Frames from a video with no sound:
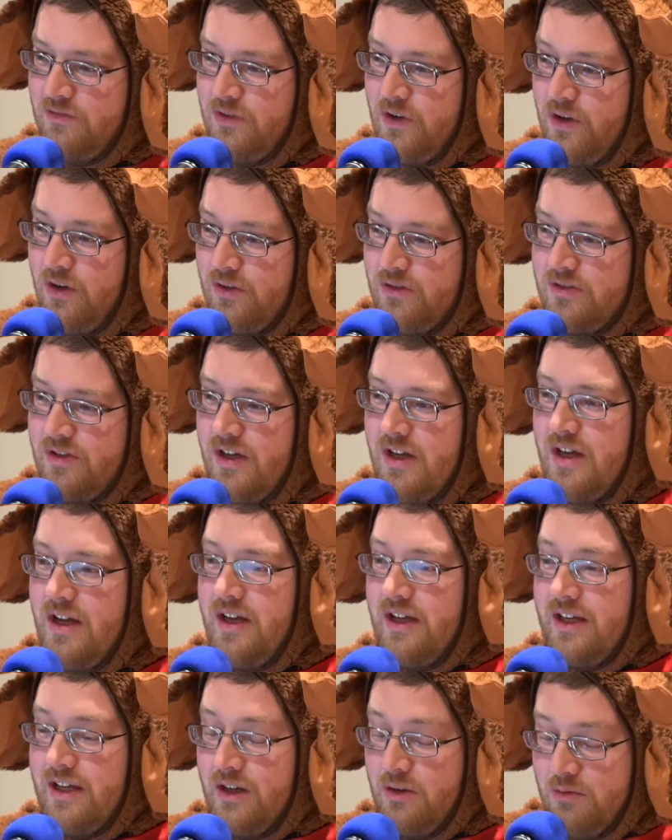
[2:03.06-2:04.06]
folks
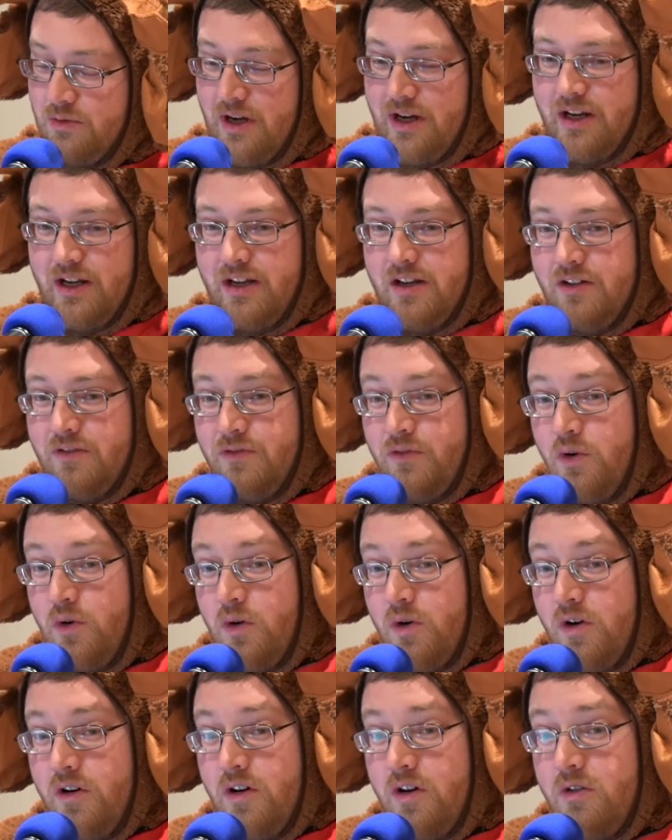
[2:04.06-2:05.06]
get ready
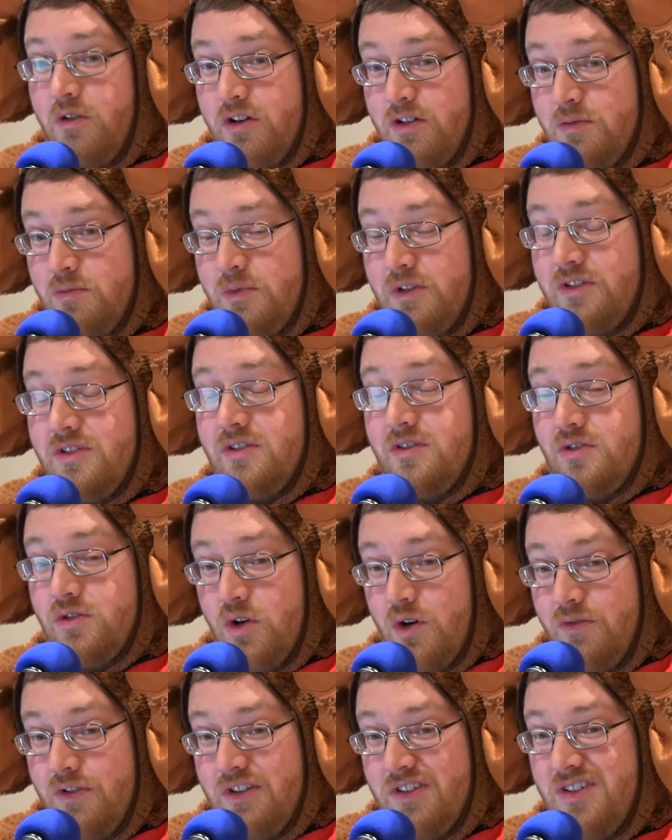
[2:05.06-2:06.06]
for Christmas
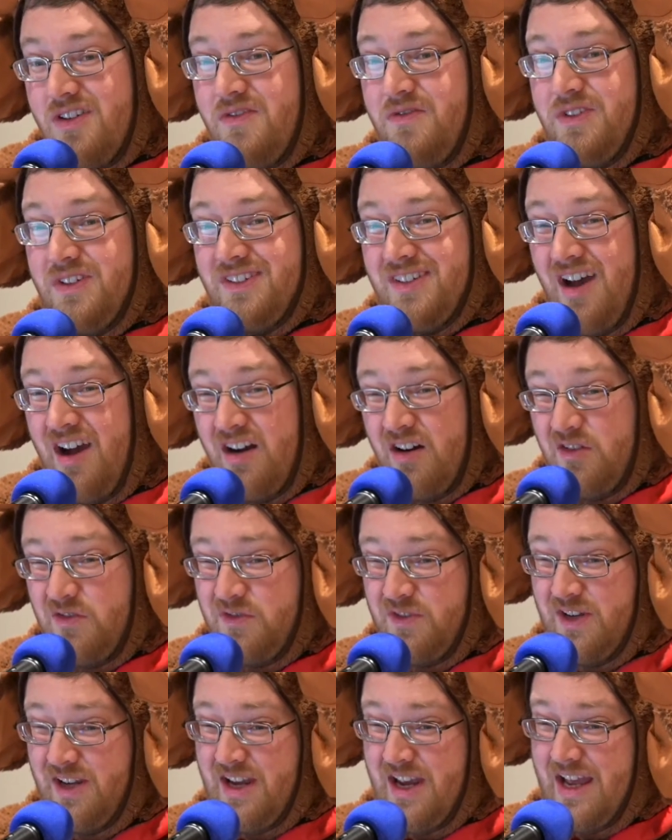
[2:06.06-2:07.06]
service
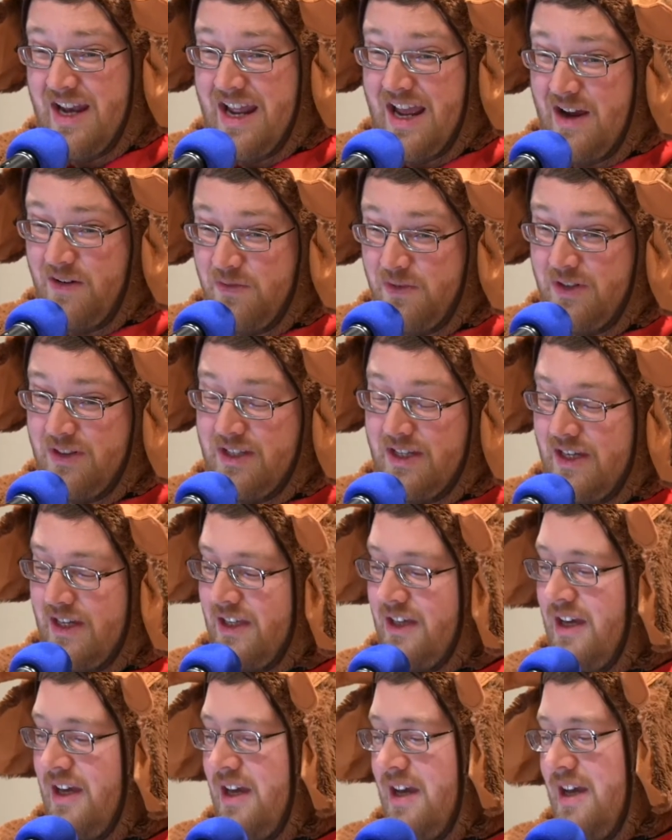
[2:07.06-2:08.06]
photography and everything
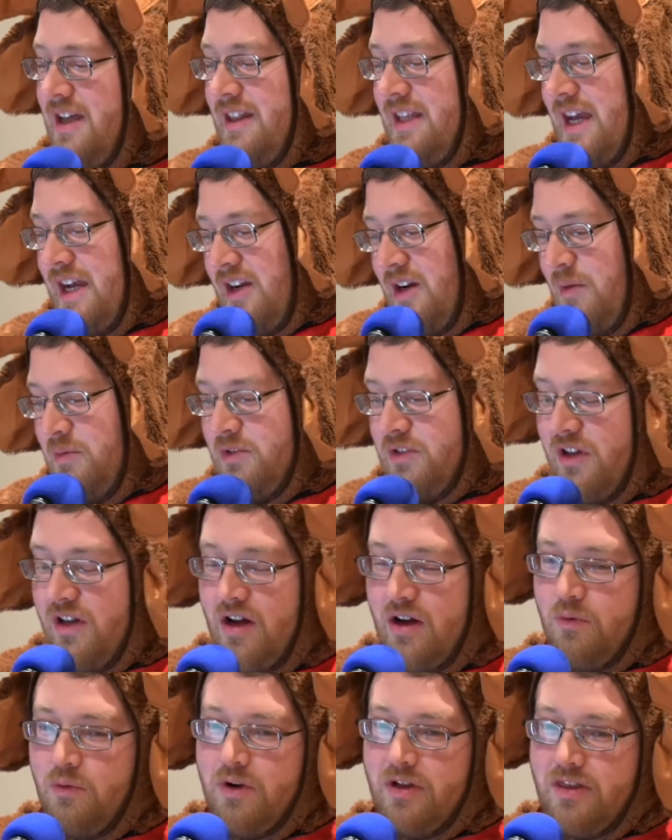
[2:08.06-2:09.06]
that comes
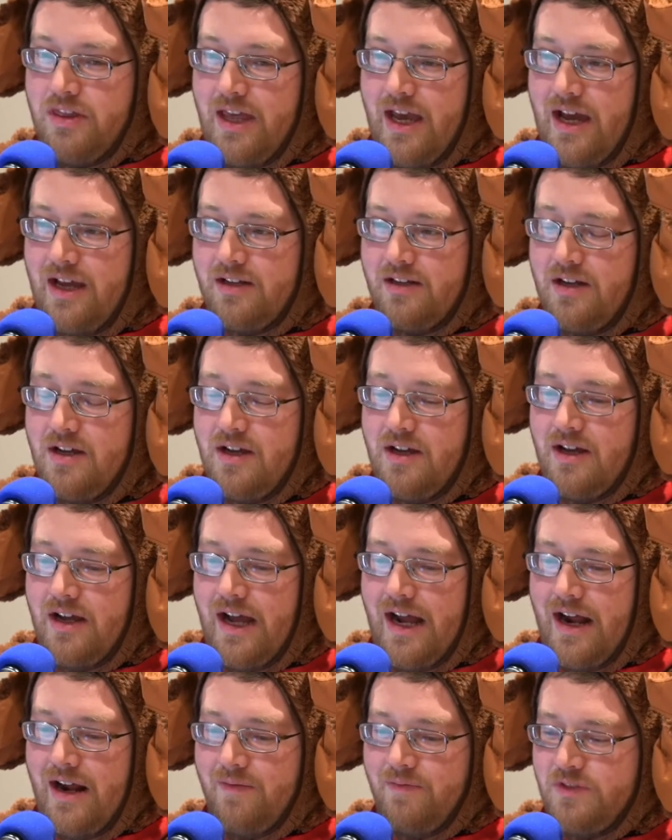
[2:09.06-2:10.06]
along with that.
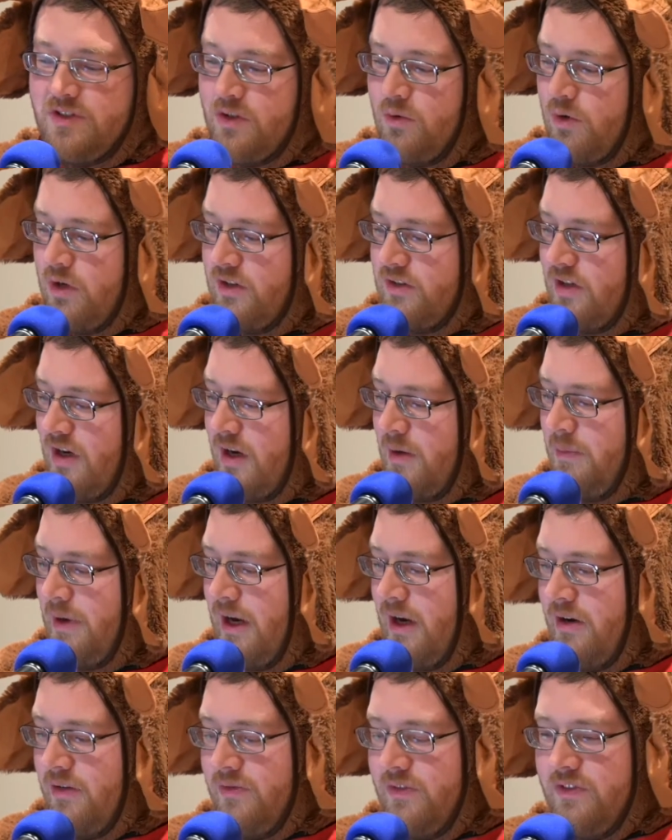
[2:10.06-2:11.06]
So we're going to talk
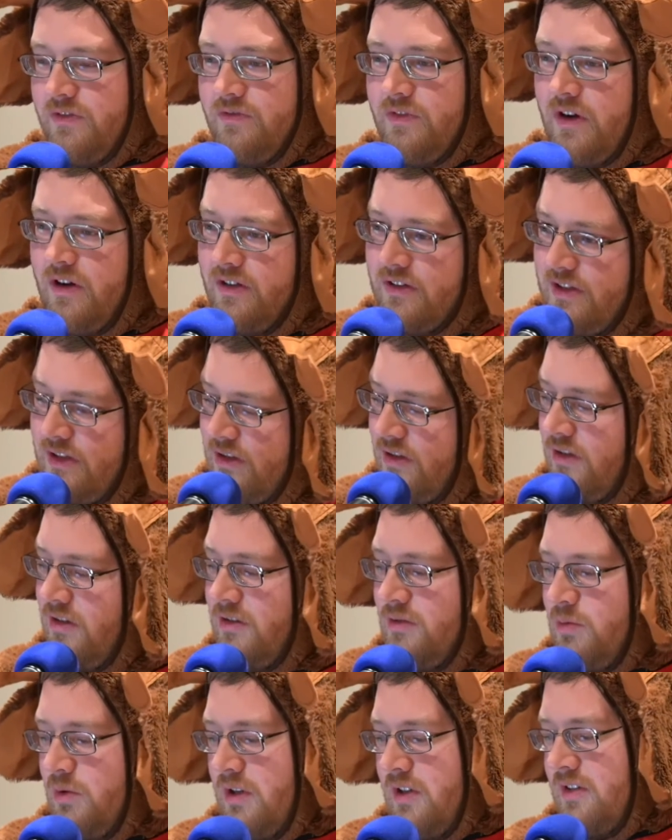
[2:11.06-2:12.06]
about volunteers.
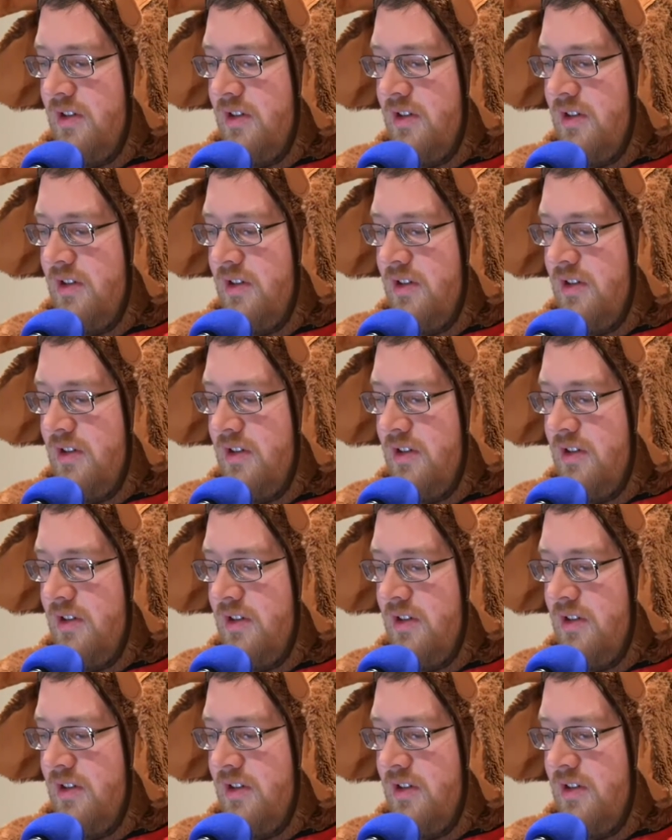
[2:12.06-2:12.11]
We're going to